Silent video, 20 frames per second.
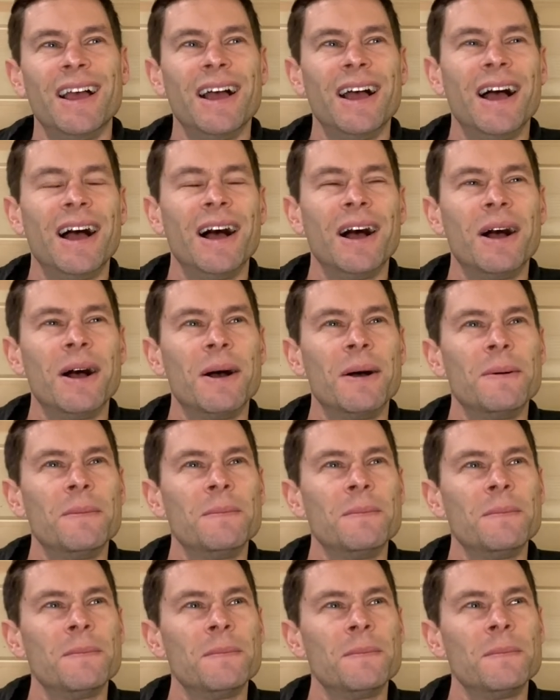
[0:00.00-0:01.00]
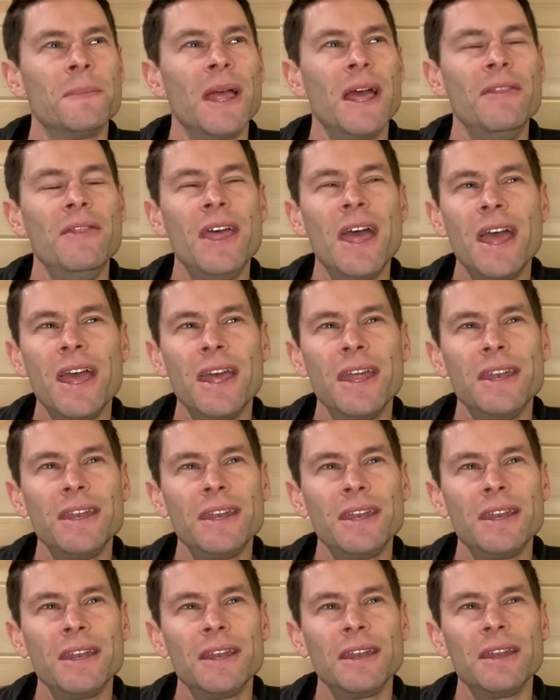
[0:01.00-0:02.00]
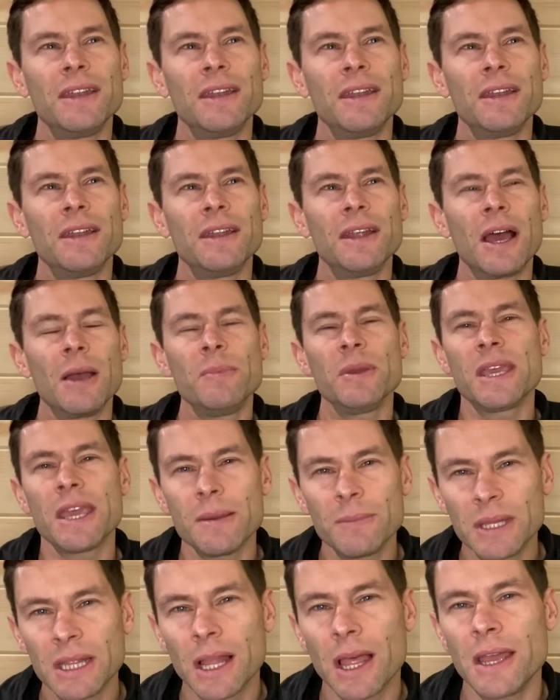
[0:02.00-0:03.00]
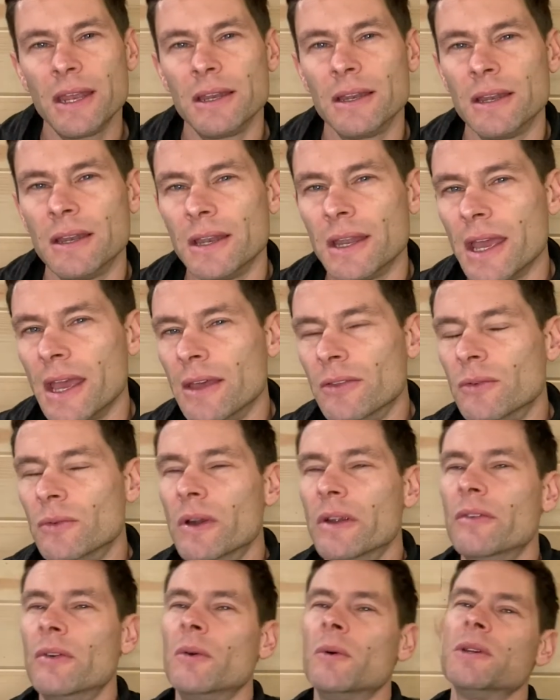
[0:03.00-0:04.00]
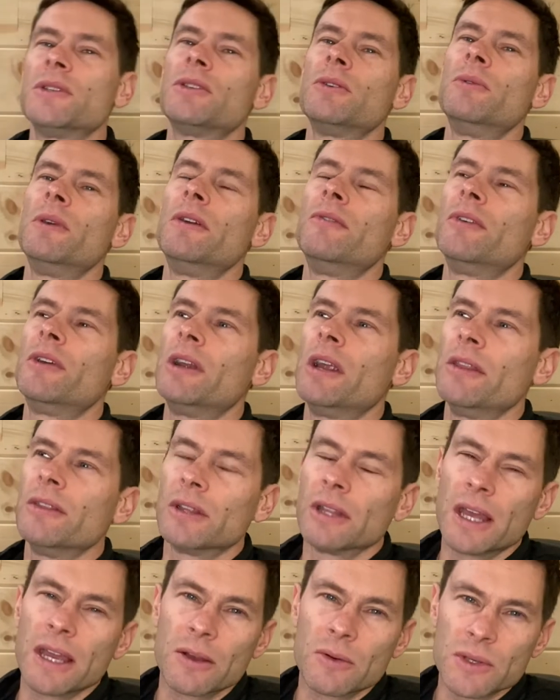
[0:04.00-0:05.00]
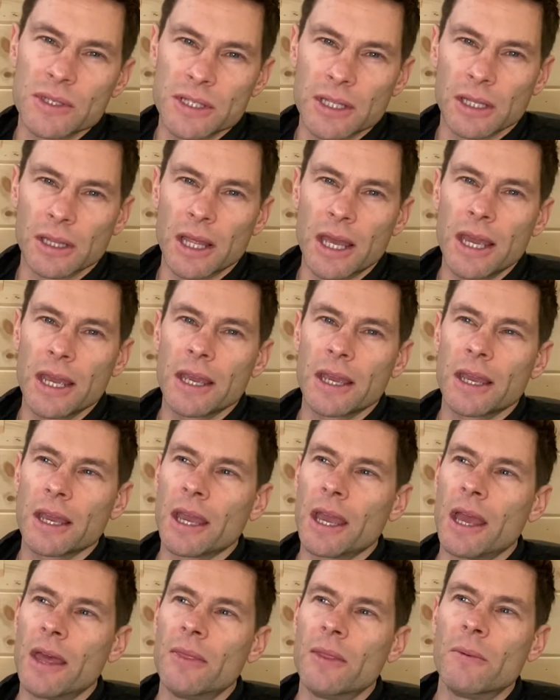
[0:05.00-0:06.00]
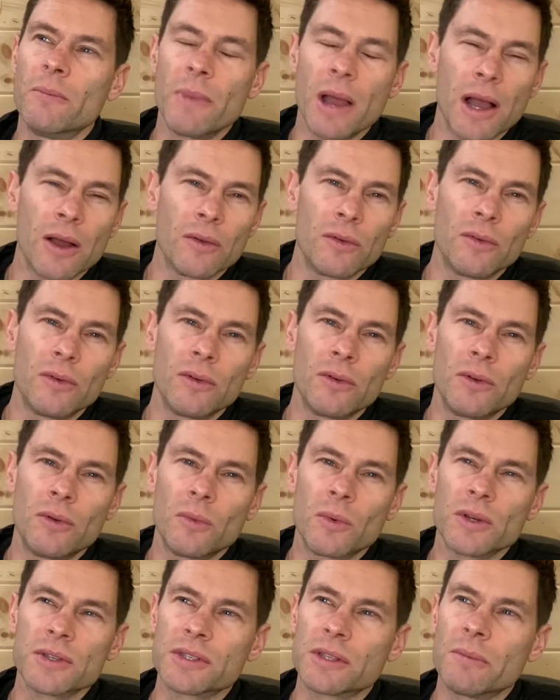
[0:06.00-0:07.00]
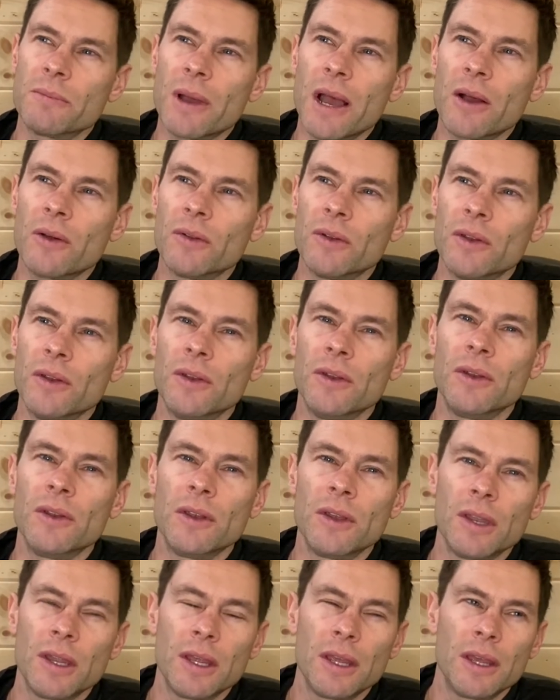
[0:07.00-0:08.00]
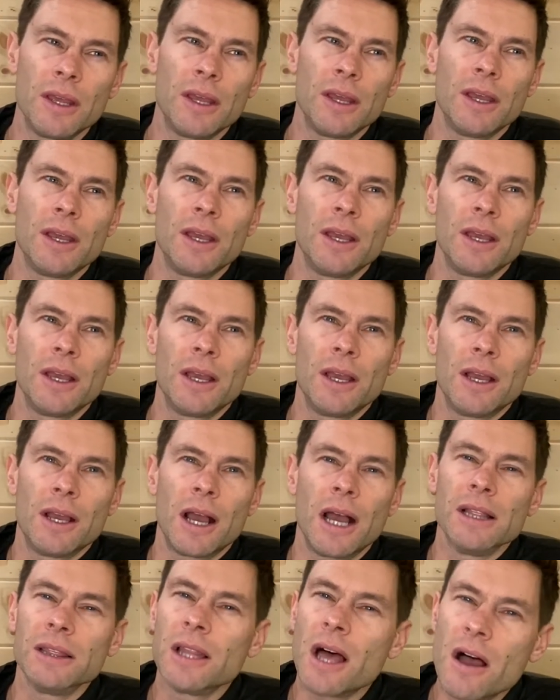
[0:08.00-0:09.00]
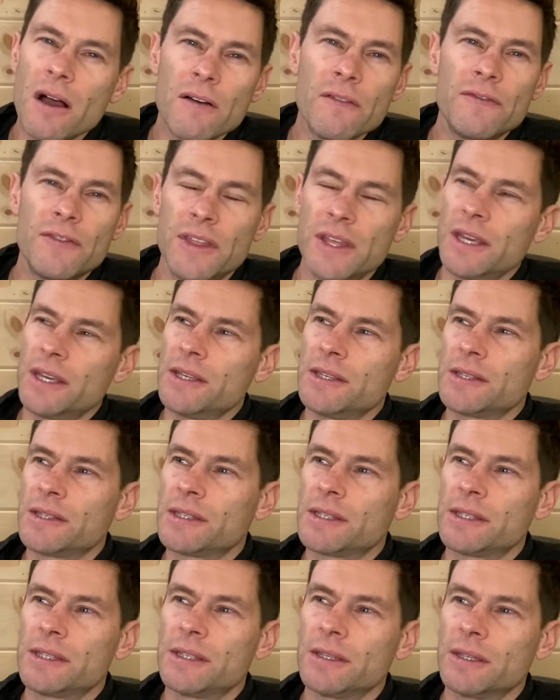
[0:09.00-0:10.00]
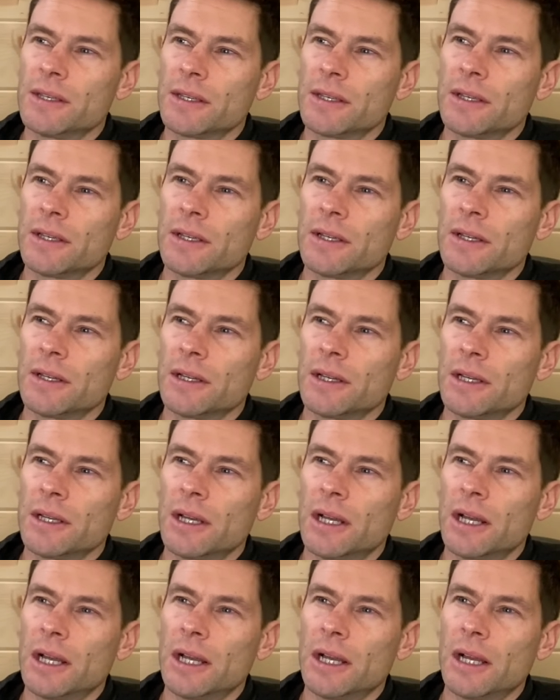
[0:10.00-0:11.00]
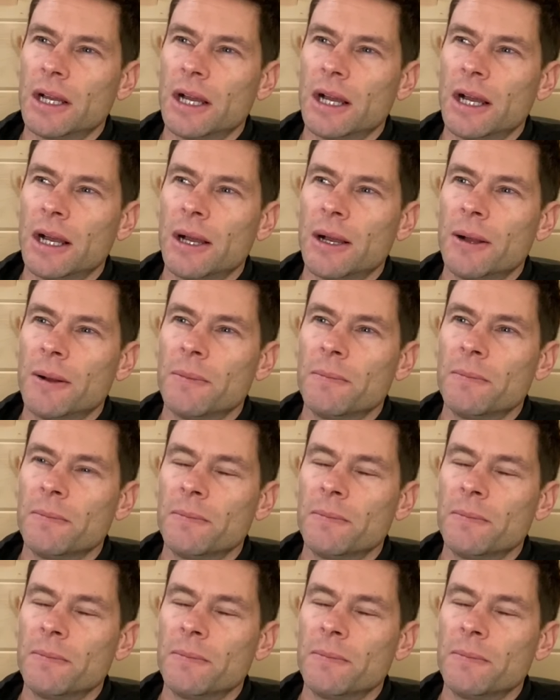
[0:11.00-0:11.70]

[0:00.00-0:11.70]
And then I became enlightened, and the river was the river, and the lake was the lake, and the mountain was the mountain. I love this. I